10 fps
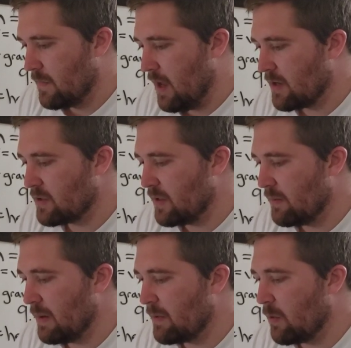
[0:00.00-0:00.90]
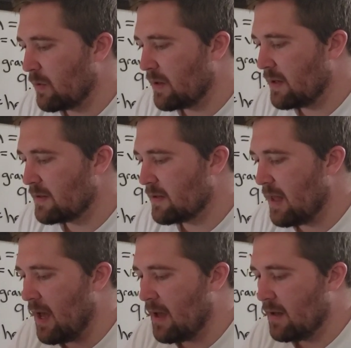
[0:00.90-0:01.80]
actually, maybe I won't get into
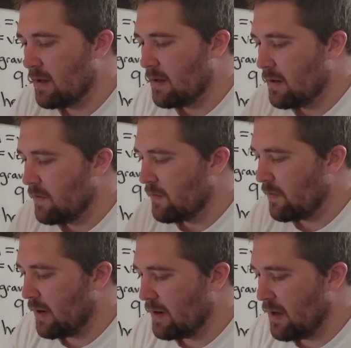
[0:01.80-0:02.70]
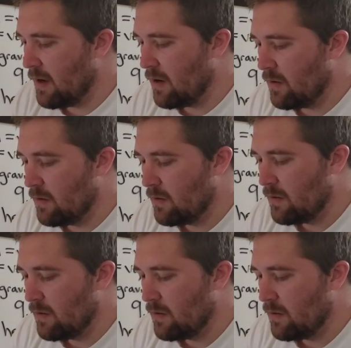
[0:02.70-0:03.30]
that for right now.